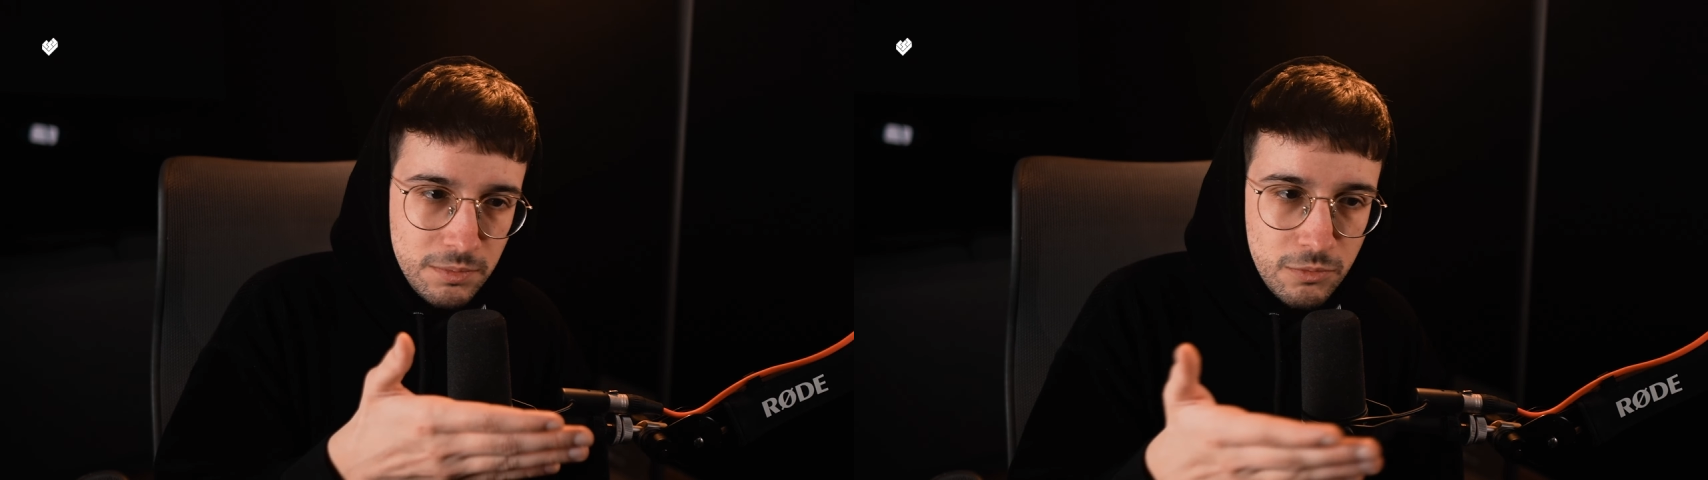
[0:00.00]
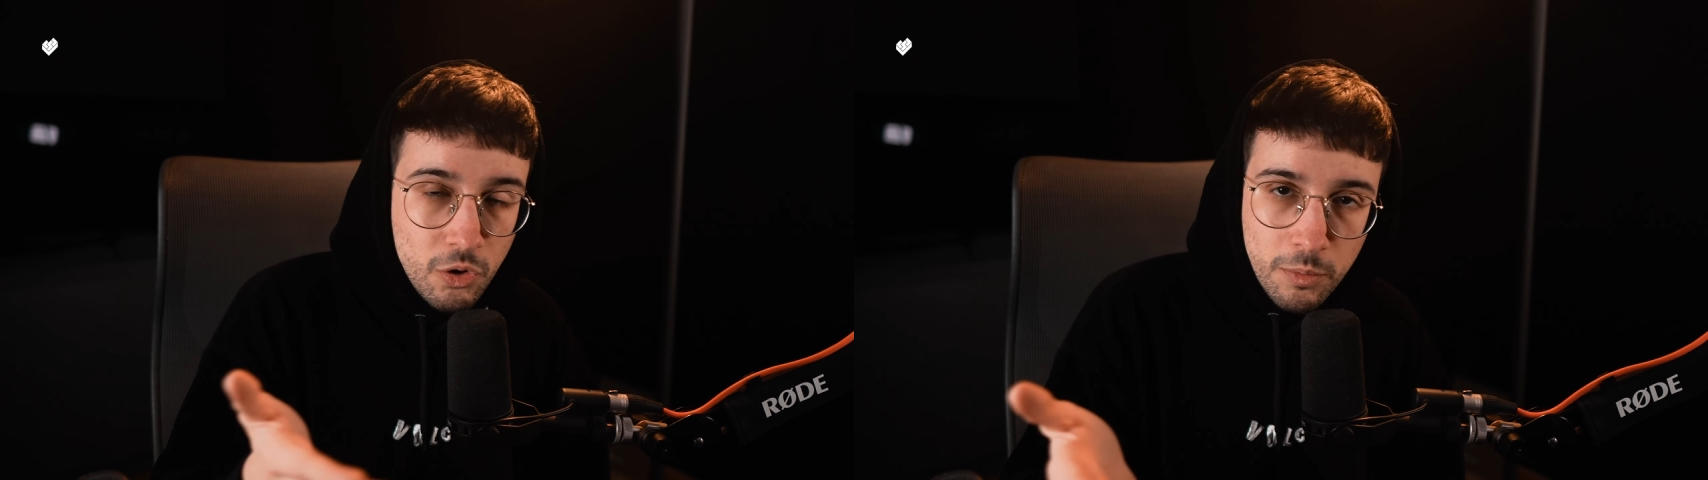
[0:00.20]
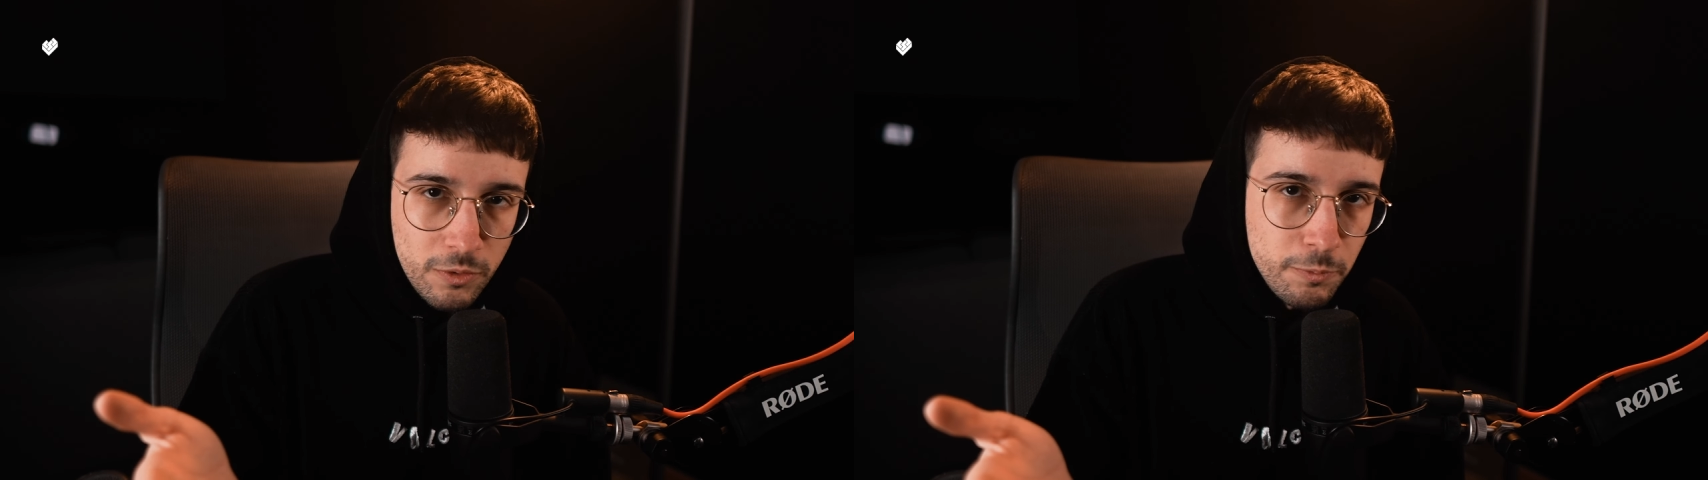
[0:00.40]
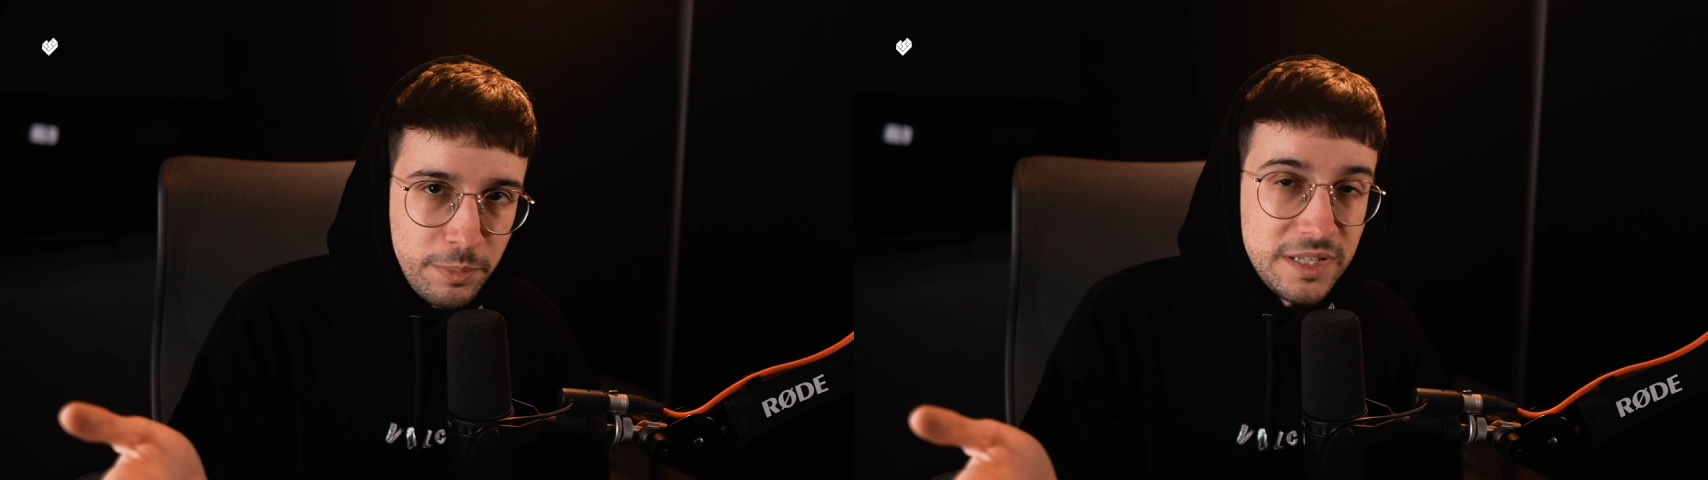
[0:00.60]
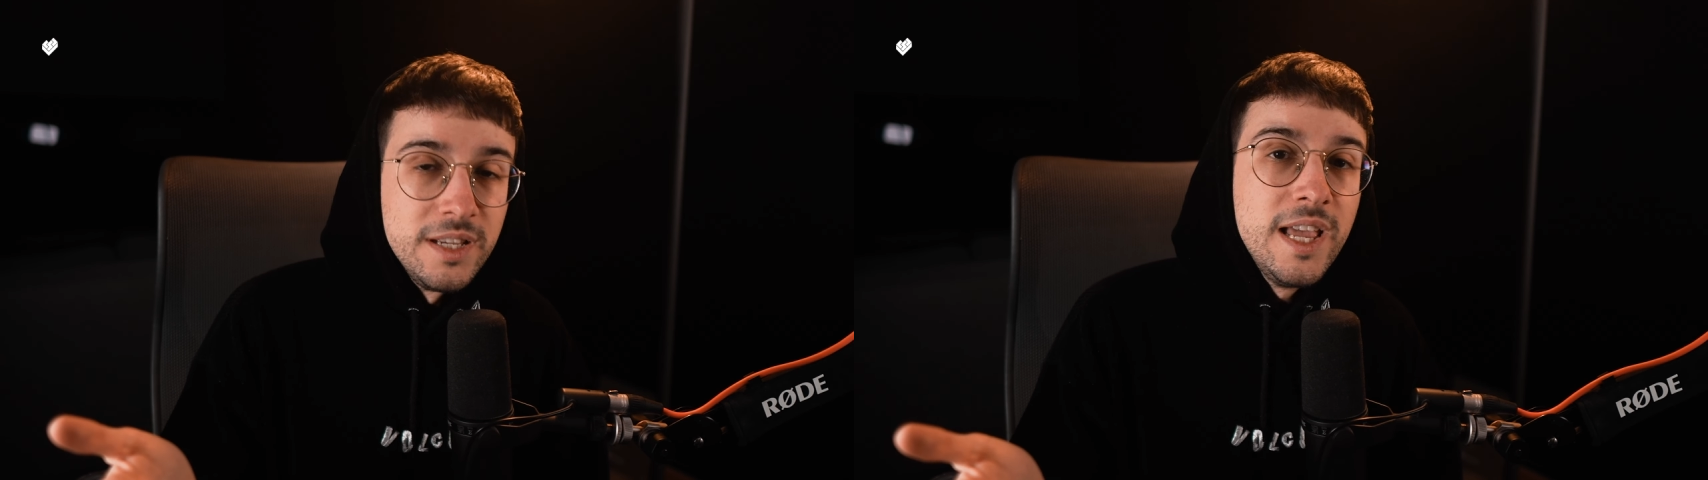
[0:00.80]
normal
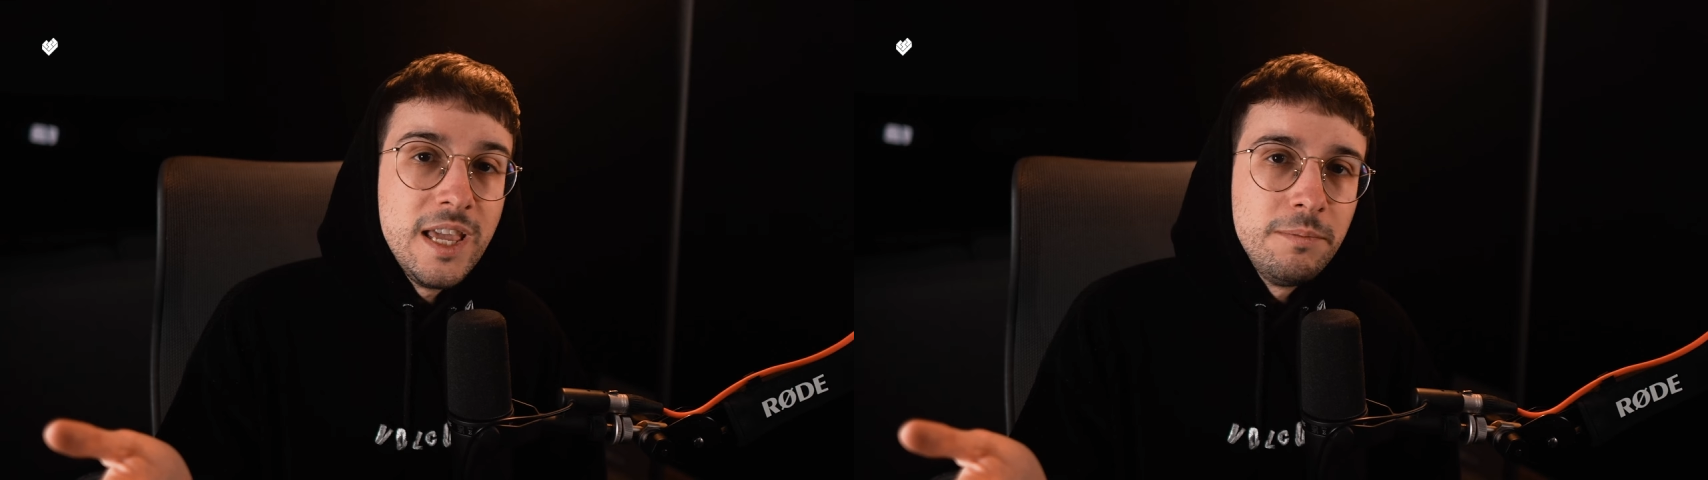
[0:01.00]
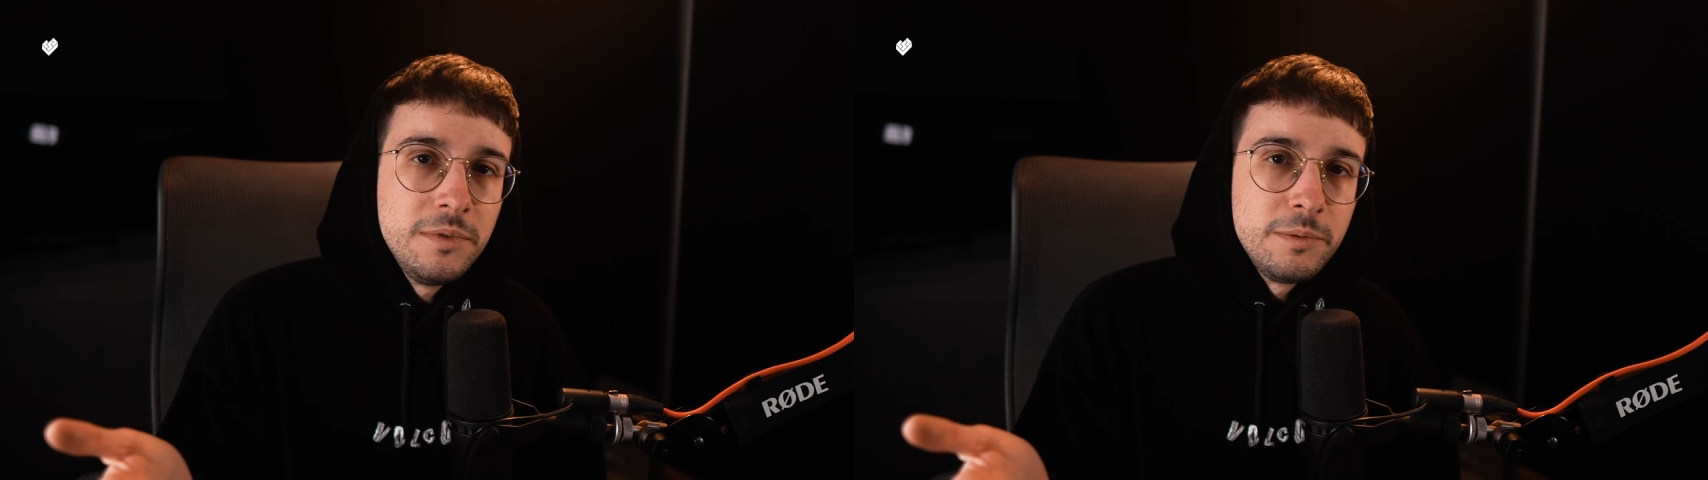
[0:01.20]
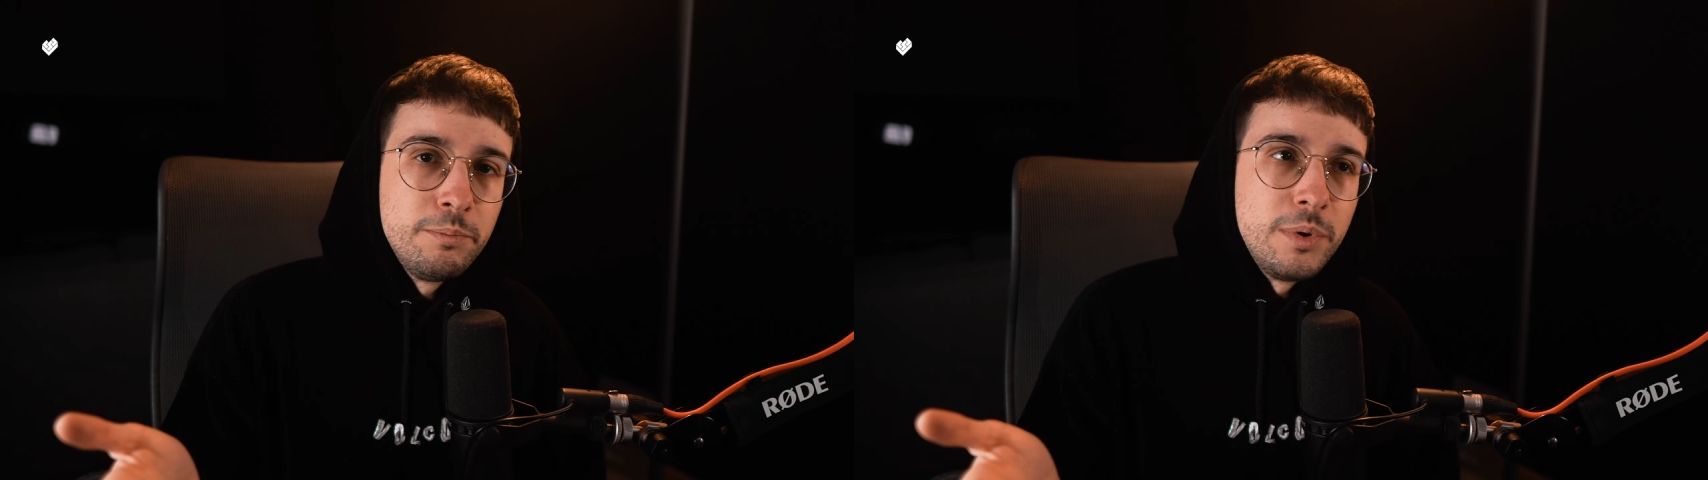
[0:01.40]
PC games.